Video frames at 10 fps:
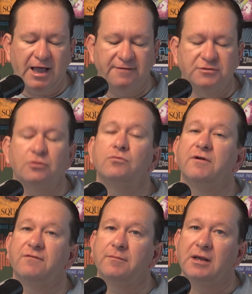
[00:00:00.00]
after
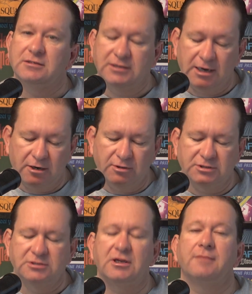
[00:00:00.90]
Riverbell
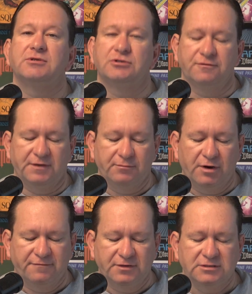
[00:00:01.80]
Terrace stopped serving
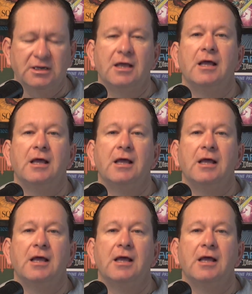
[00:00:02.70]
breakfast.